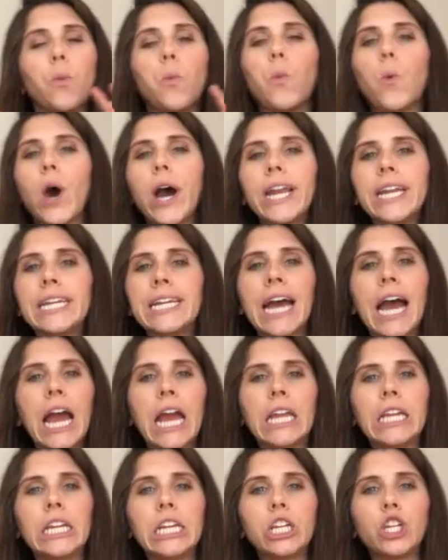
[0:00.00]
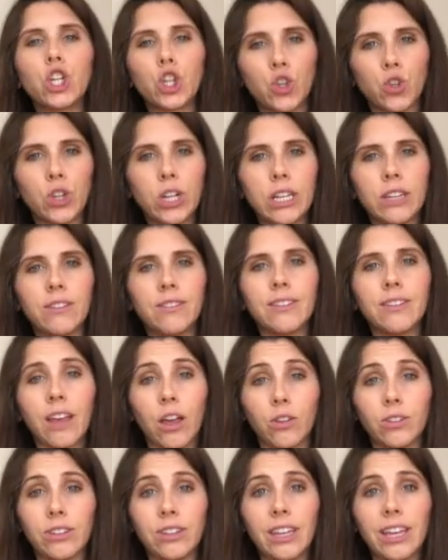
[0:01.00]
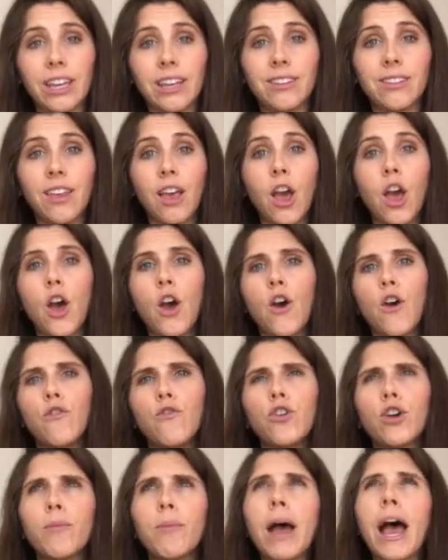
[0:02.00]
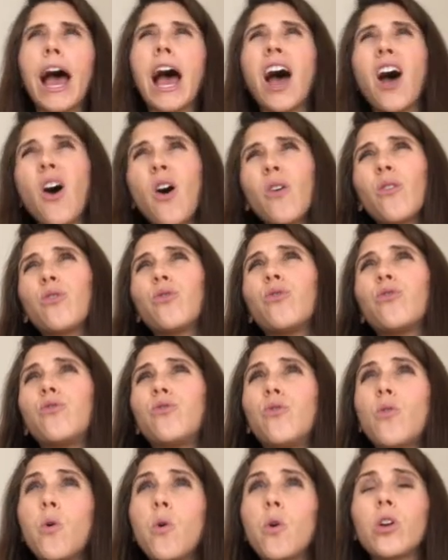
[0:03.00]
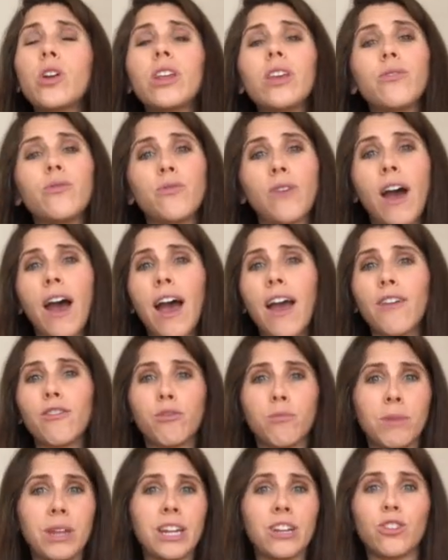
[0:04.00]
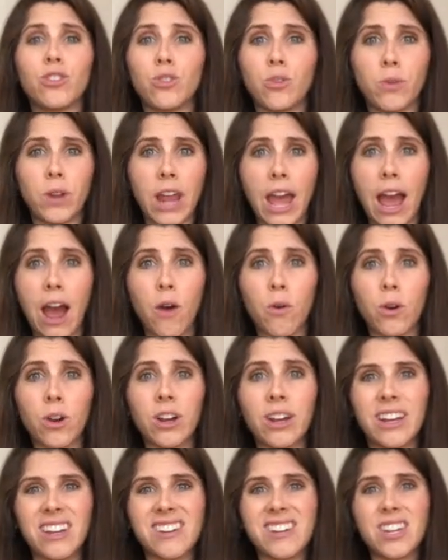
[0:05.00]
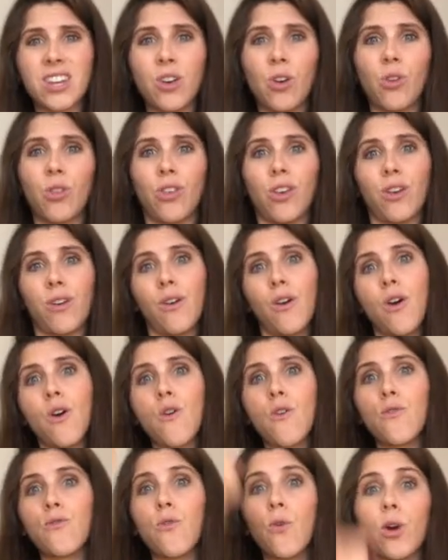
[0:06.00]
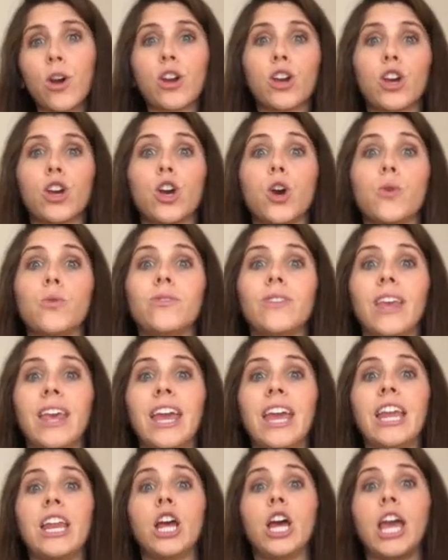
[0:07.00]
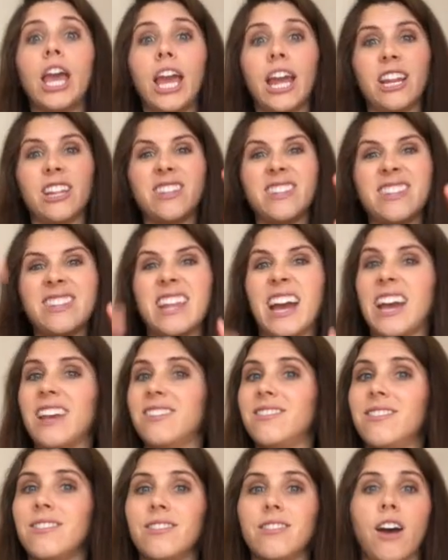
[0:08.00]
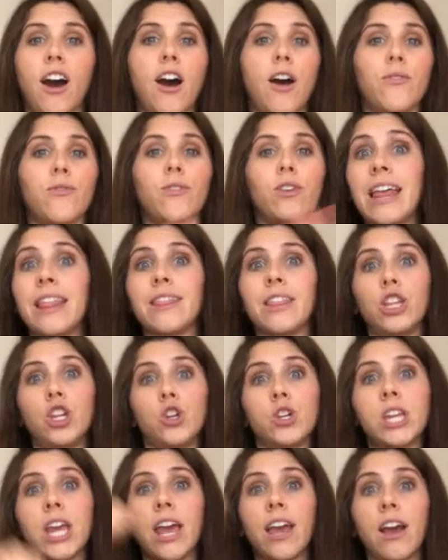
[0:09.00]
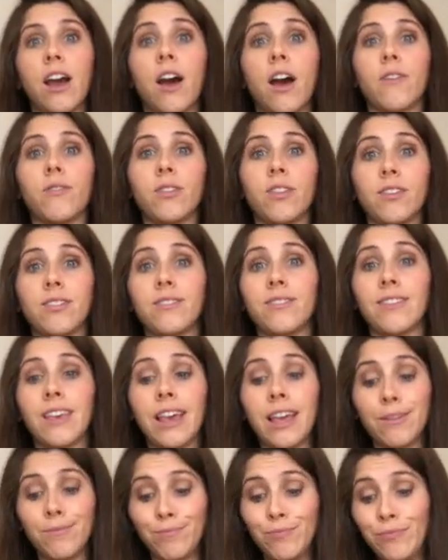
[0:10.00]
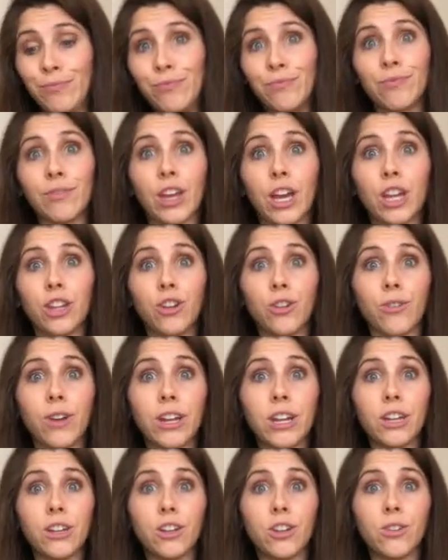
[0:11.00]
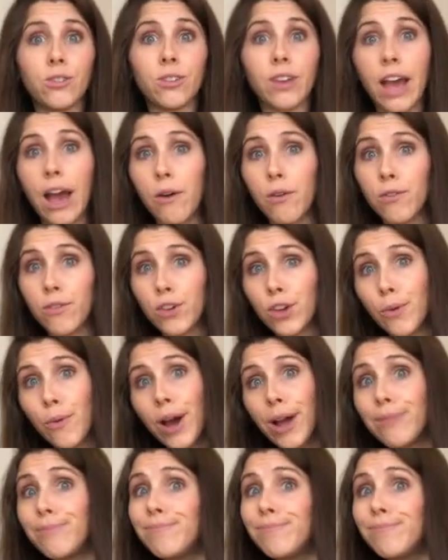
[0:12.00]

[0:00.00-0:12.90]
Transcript: 190 degrees Celsius for about 45 minutes to an hour until the fork goes in and it's nice and soft. Then you take off the skin and you're ready to use it however you want.